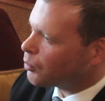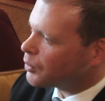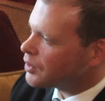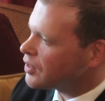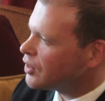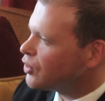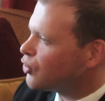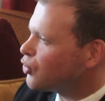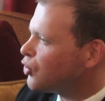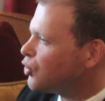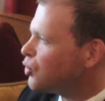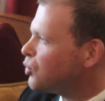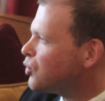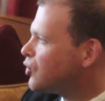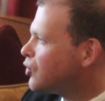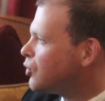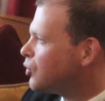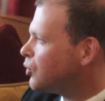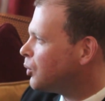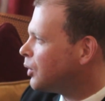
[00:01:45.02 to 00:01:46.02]
and was
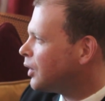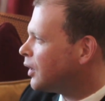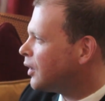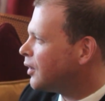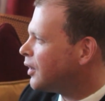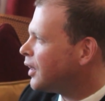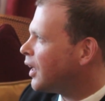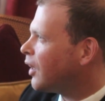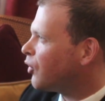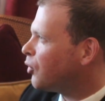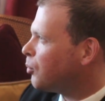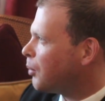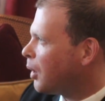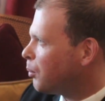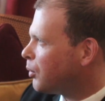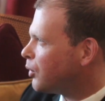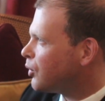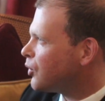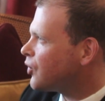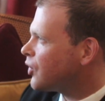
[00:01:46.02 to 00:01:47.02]
introduced to the other
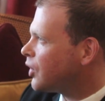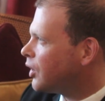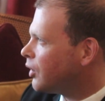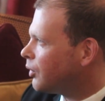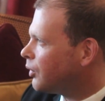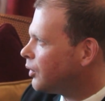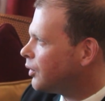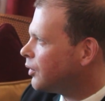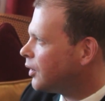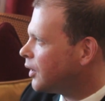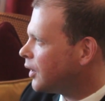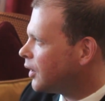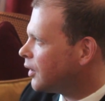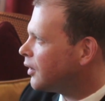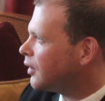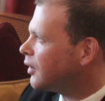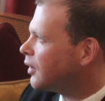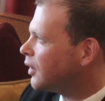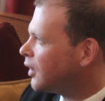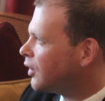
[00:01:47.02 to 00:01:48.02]
members here in
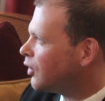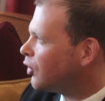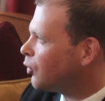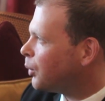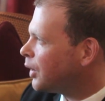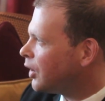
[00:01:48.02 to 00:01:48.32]
the